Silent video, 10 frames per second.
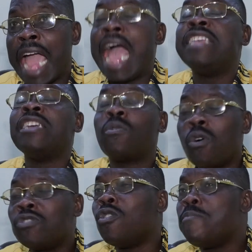Isaac
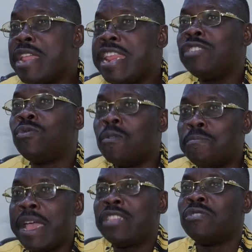was obedient to
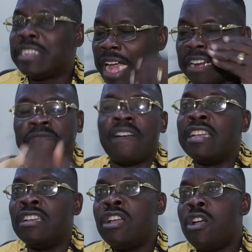obey to the
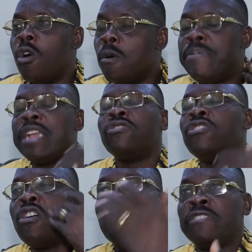sacrifice, obey to
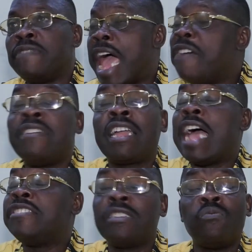the law of his father.
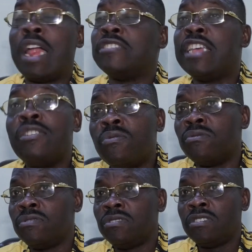Isaac will have said no.